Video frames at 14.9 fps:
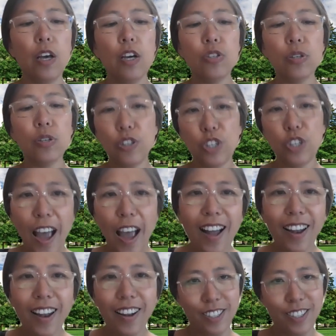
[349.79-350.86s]
So the
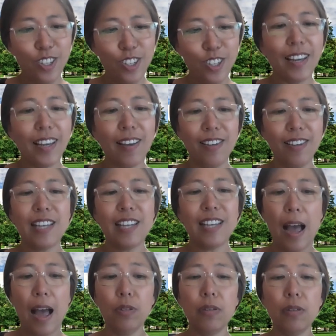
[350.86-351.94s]
challenge is
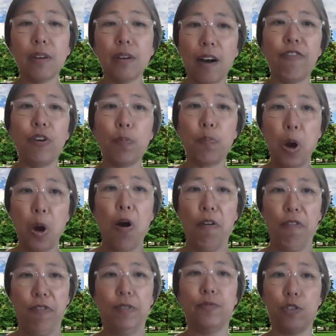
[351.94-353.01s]
how to cover both